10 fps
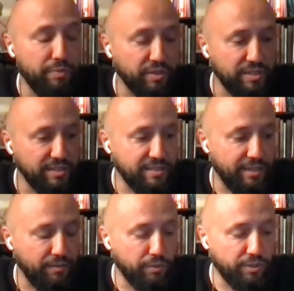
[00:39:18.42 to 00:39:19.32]
boxes
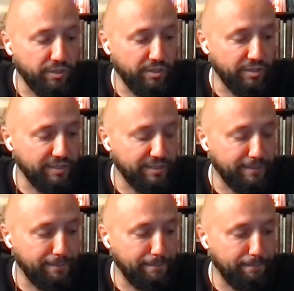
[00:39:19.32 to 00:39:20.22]
that were
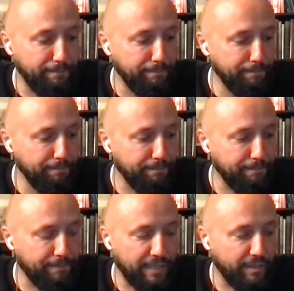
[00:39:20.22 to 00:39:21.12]

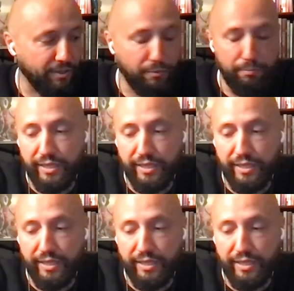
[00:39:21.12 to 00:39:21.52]
I don't know,